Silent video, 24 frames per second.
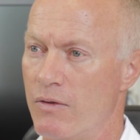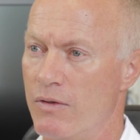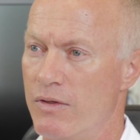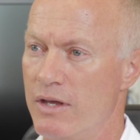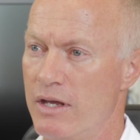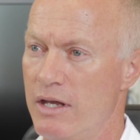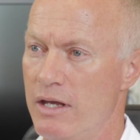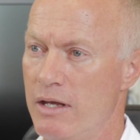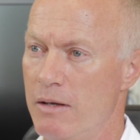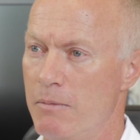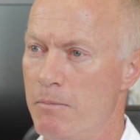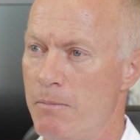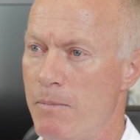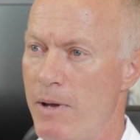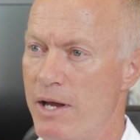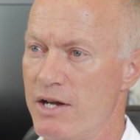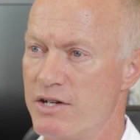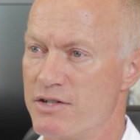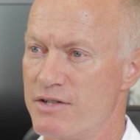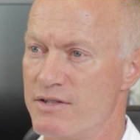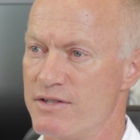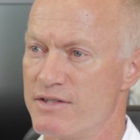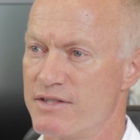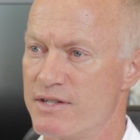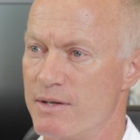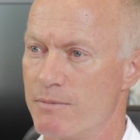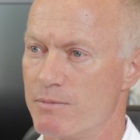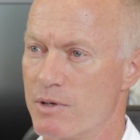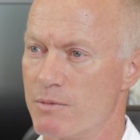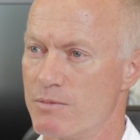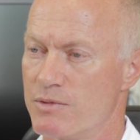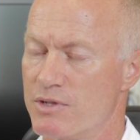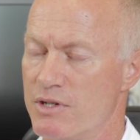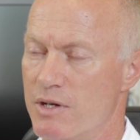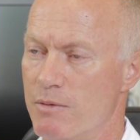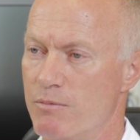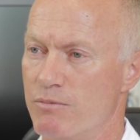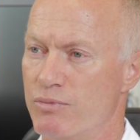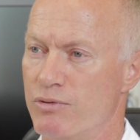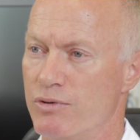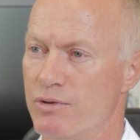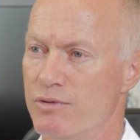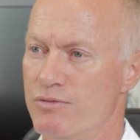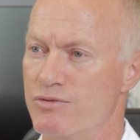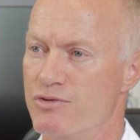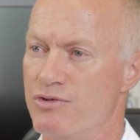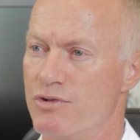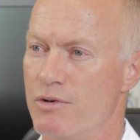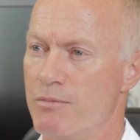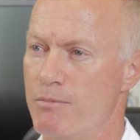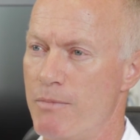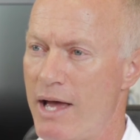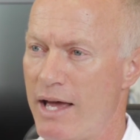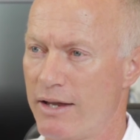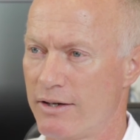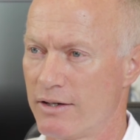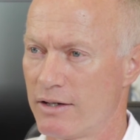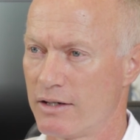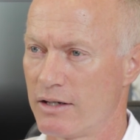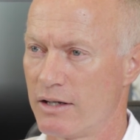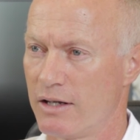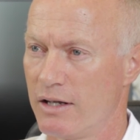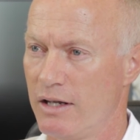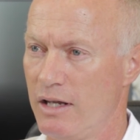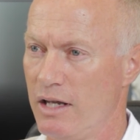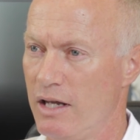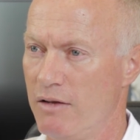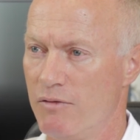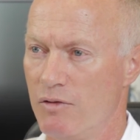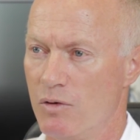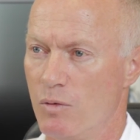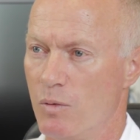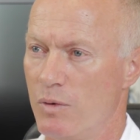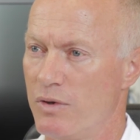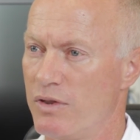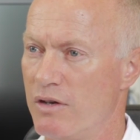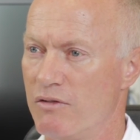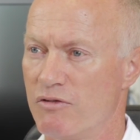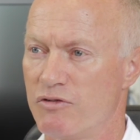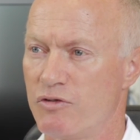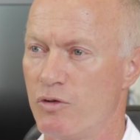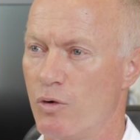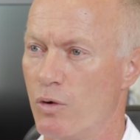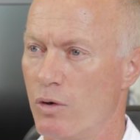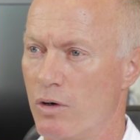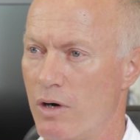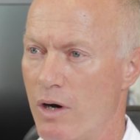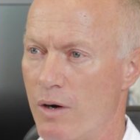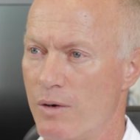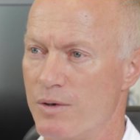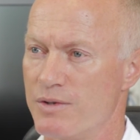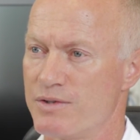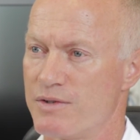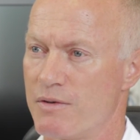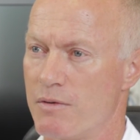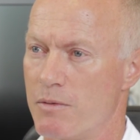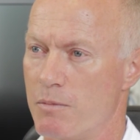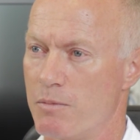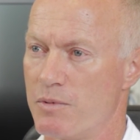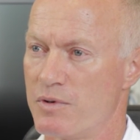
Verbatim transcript: the patient's symptoms improved dramatically even within four hours of the